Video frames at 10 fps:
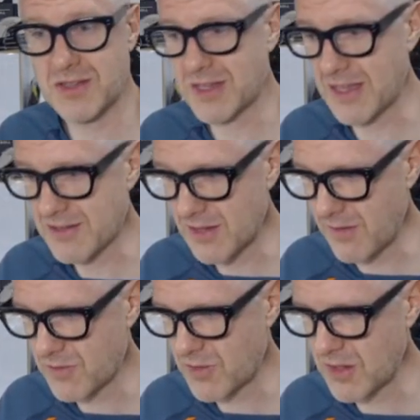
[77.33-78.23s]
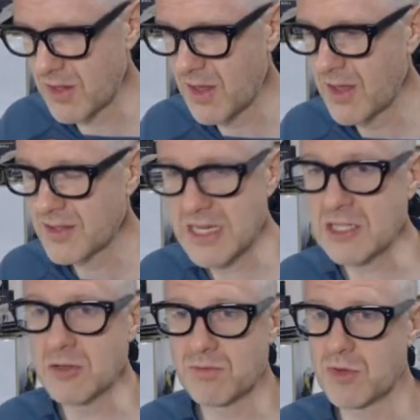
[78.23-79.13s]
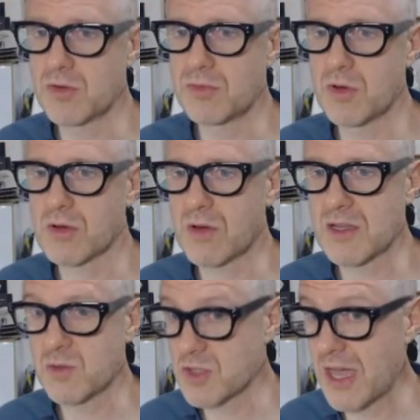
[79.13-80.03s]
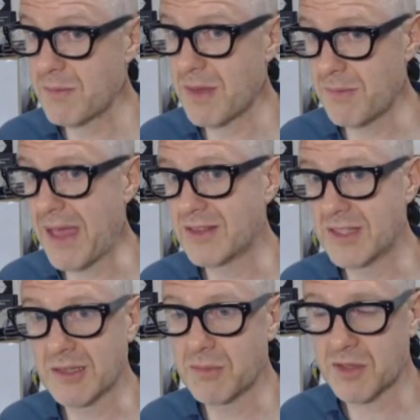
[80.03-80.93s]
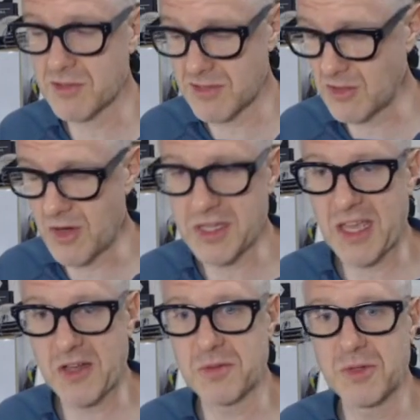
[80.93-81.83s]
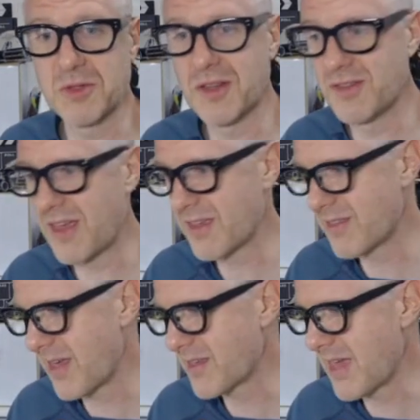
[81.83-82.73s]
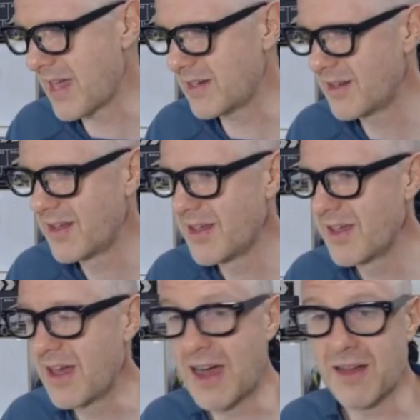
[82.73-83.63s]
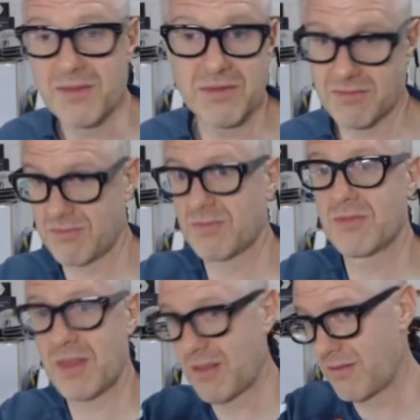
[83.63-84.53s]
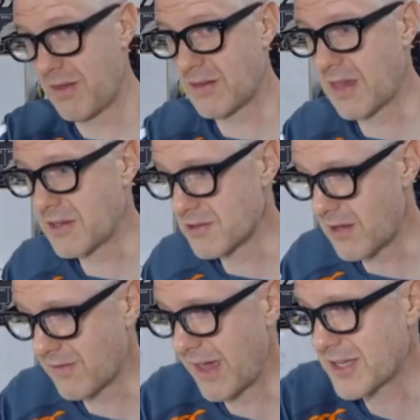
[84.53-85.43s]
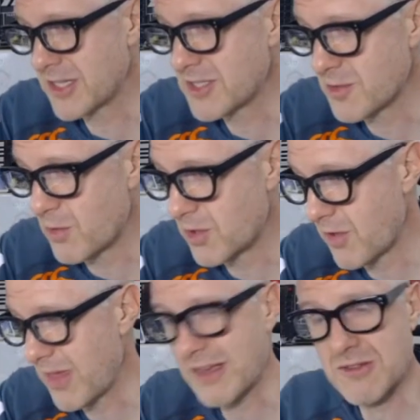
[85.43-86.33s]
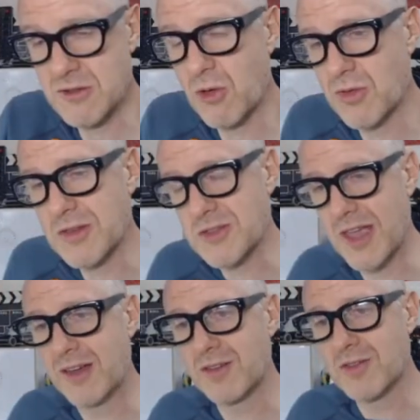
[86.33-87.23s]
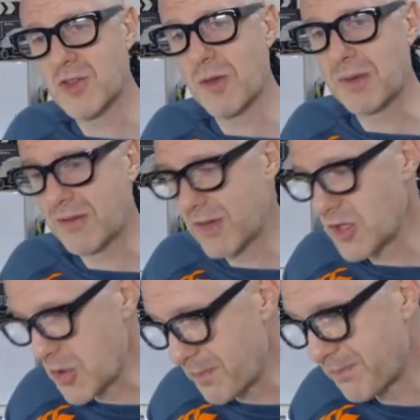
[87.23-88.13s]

It gets left to the tenured bureaucrats, which can be a bad thing because they're not accountable, and they can, in cases like vaccines and whatnot, they can slow things down and stop innovation.